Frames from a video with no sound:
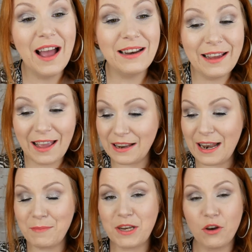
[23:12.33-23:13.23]
and yeah,
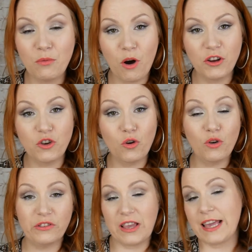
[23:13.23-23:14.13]
let me know what
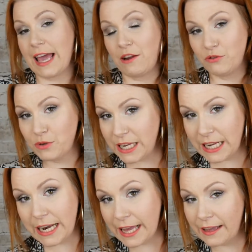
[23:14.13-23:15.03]
your skincare
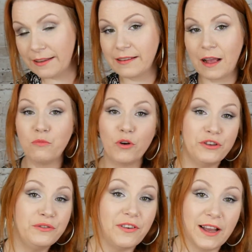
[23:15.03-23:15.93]
routine is and what
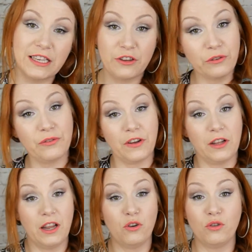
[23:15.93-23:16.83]
you find
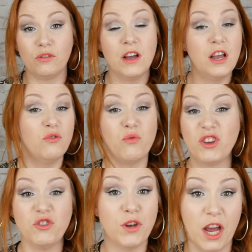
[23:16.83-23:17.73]
useful or
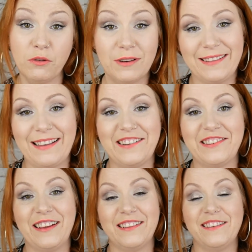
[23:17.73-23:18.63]
what you don't, etc.